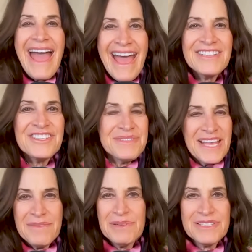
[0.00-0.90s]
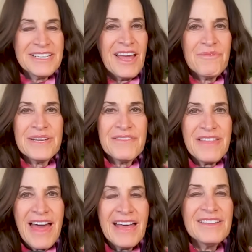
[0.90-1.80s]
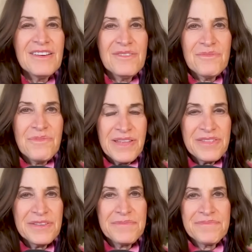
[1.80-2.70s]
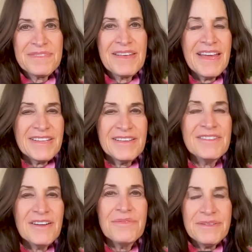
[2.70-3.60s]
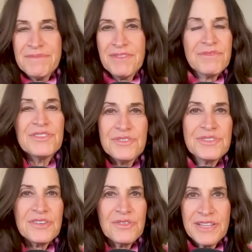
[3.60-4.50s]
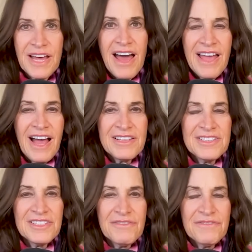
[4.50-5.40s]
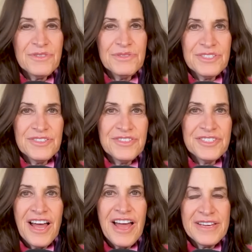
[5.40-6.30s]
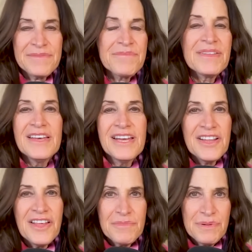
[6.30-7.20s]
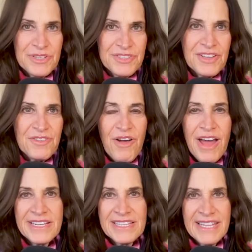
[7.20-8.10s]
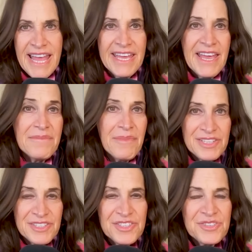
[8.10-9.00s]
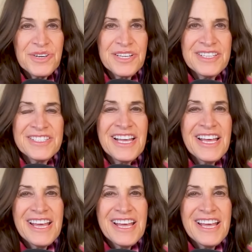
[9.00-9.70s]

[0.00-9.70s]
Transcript: And she was able to get rid of that with getting, you know, with, with reducing all the high oxalate foods in her diet. Another person had chronic leg and muscle soreness.